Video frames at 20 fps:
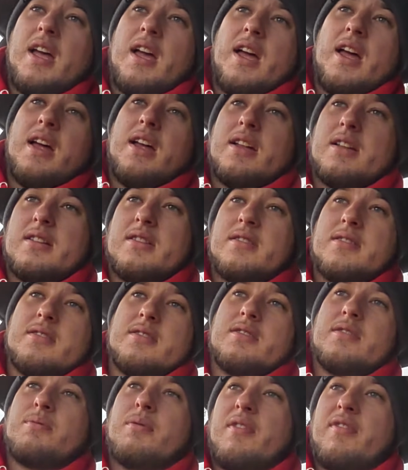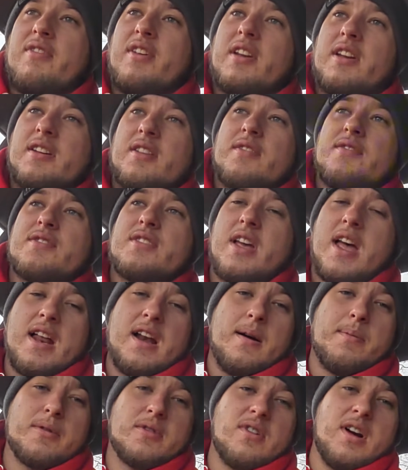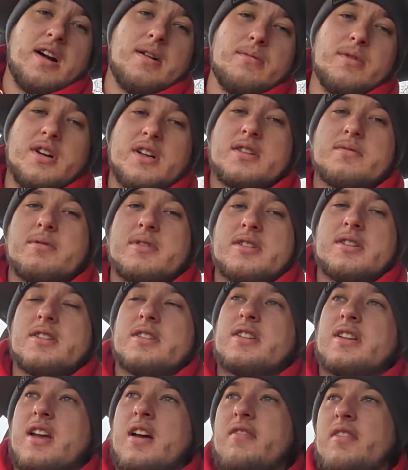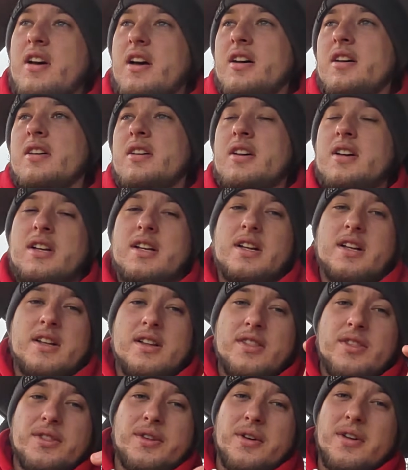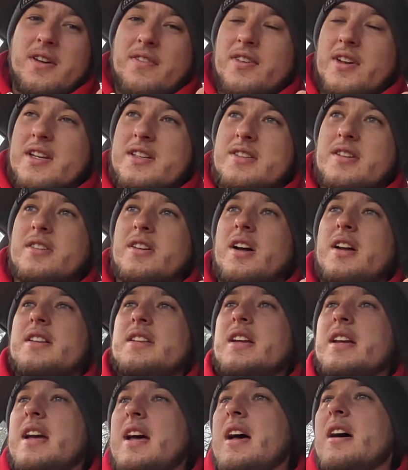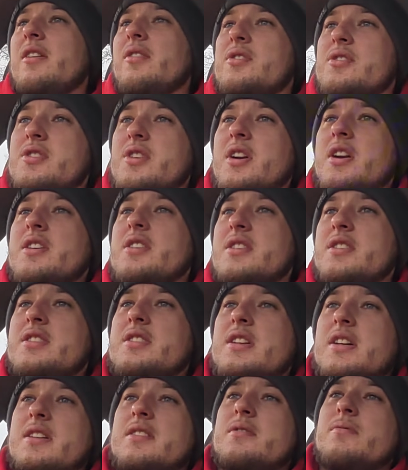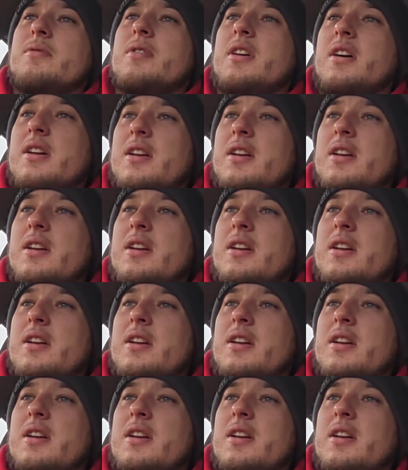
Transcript: and we're thinking of setting up a groundworks business together. Do you think it's a good idea, or should I just stick to what